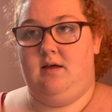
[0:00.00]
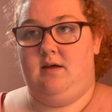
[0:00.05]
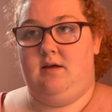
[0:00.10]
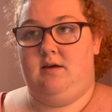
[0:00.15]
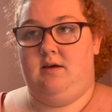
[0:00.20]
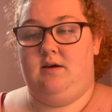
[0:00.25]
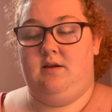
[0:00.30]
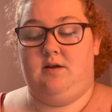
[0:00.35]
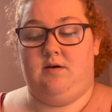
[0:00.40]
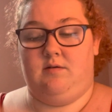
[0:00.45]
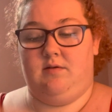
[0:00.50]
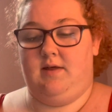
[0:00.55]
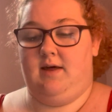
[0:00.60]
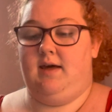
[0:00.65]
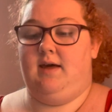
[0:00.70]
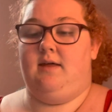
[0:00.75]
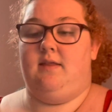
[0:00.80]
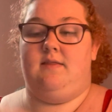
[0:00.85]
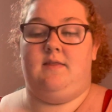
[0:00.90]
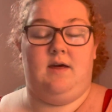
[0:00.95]
you know,
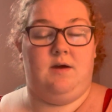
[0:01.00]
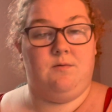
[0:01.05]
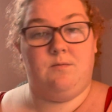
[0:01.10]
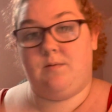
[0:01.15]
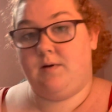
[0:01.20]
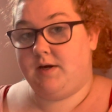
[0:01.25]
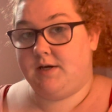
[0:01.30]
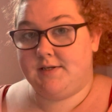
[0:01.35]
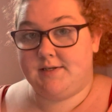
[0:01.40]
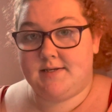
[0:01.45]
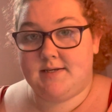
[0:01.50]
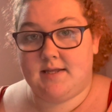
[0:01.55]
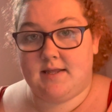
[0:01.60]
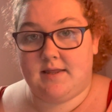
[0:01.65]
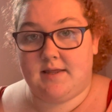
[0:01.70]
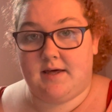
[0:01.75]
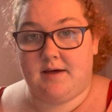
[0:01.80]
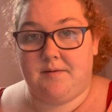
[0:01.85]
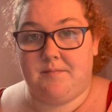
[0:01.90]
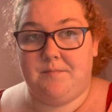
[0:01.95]
they read to
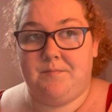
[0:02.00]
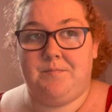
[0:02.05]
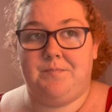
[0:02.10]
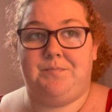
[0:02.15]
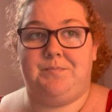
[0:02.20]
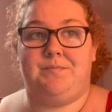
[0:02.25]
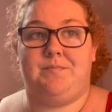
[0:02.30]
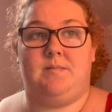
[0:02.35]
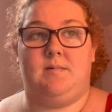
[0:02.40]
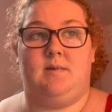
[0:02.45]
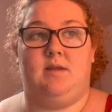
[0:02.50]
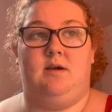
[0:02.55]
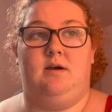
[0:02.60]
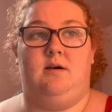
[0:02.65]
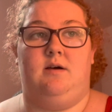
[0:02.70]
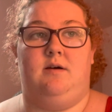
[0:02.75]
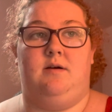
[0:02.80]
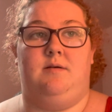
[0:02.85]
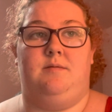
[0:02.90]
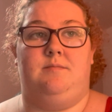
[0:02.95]
them,
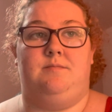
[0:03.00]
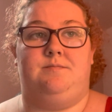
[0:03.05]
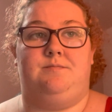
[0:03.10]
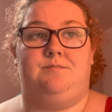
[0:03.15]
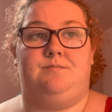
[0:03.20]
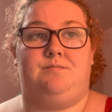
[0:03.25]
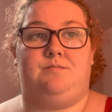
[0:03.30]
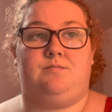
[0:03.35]
and